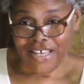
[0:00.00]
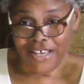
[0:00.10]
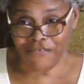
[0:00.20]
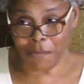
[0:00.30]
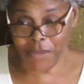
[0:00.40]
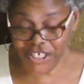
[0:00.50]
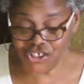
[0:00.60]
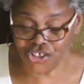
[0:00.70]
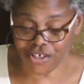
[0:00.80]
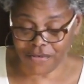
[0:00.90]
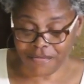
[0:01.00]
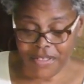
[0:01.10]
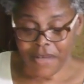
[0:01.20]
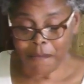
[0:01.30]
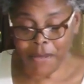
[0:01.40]
If the pitcher
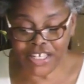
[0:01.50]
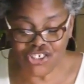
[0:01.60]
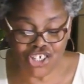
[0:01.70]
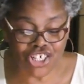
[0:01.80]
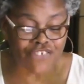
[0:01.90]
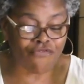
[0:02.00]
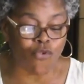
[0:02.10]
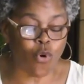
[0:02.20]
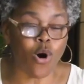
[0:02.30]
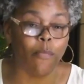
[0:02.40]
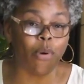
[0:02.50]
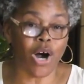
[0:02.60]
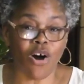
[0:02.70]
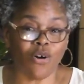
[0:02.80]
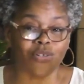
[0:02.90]
pitches four
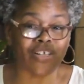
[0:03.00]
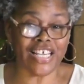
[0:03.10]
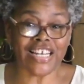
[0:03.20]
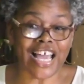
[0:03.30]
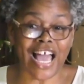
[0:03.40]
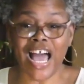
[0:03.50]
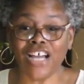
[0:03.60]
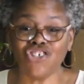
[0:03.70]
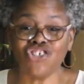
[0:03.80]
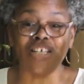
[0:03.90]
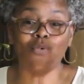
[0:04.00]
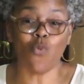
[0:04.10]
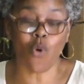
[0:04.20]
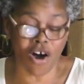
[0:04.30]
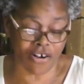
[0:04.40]
balls, he can actually
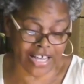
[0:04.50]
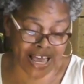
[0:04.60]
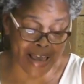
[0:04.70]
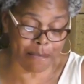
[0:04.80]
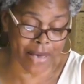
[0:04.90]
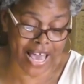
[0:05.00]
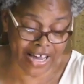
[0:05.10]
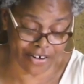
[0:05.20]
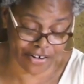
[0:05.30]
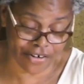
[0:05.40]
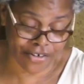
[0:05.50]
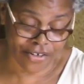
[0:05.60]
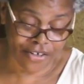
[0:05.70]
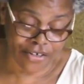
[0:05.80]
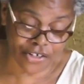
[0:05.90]
walk a batter
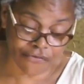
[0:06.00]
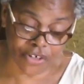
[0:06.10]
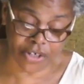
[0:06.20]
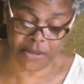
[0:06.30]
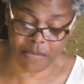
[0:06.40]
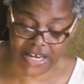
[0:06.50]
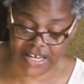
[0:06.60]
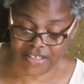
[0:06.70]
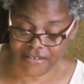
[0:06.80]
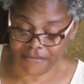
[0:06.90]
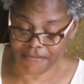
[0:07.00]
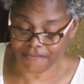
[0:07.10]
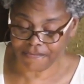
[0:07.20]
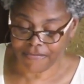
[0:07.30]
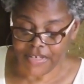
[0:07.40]
to first base.
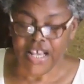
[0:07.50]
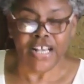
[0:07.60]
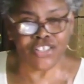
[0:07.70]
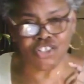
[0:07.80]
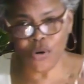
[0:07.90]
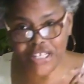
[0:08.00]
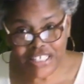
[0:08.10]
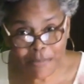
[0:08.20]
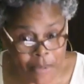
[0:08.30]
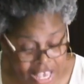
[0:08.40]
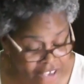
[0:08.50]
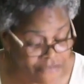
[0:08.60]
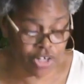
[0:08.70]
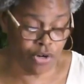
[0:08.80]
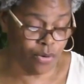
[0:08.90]
And so it's
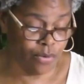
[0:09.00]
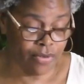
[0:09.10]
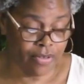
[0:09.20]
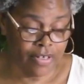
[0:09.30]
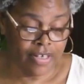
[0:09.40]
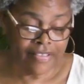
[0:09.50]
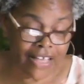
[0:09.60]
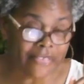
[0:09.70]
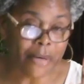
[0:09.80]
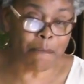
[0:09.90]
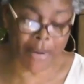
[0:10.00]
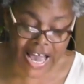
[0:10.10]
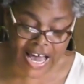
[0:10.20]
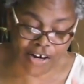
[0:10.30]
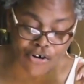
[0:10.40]
pivotal that the
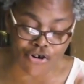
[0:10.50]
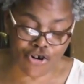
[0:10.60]
batter